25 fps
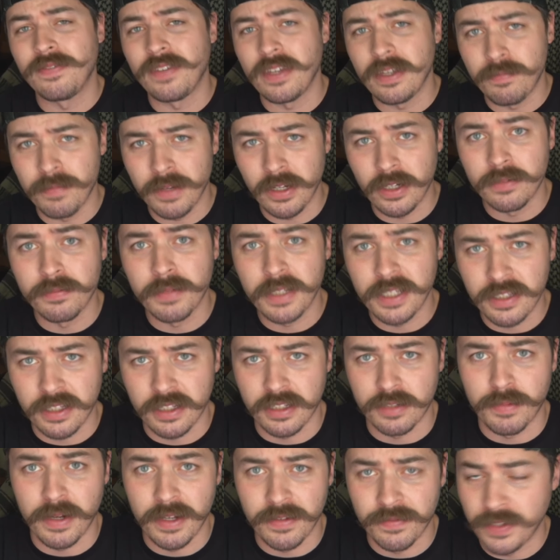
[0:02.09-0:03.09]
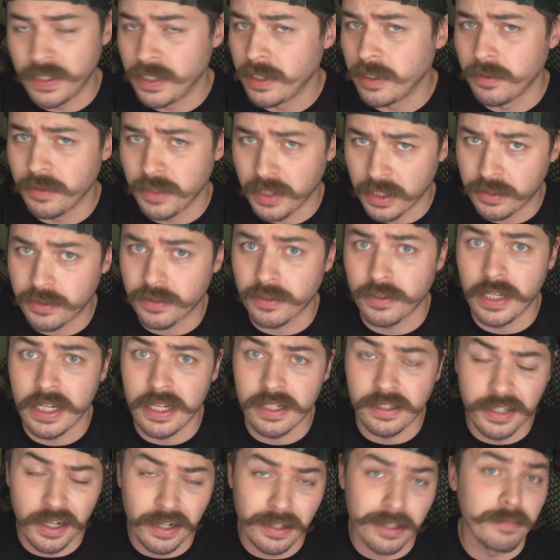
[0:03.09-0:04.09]
emailed me since my video
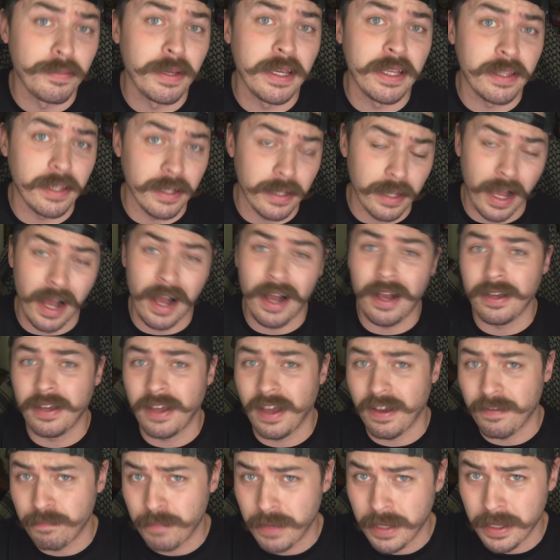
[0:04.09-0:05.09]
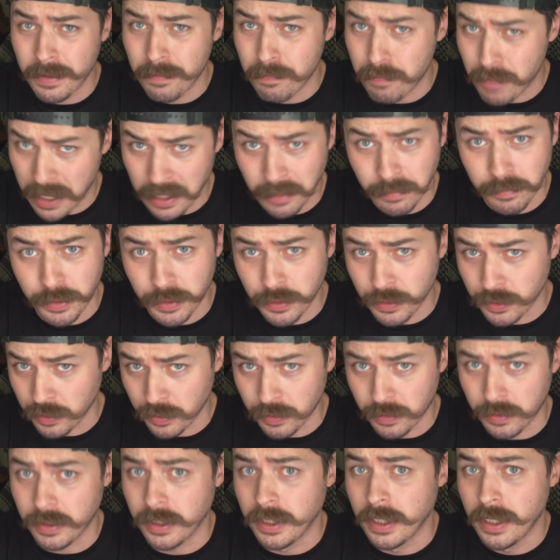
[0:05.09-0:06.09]
yesterday telling me that I have been
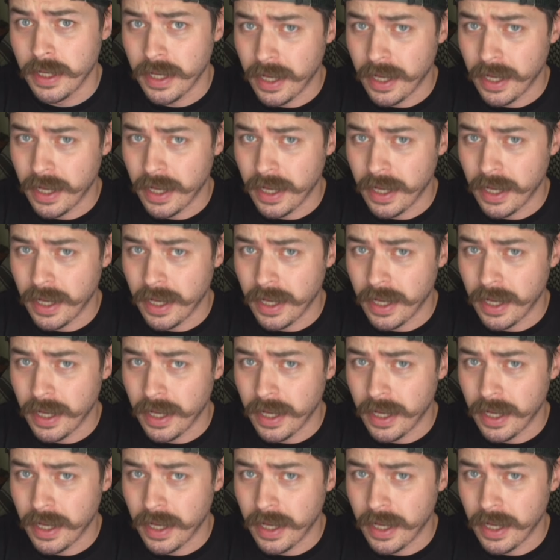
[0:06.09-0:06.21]
bamboozled.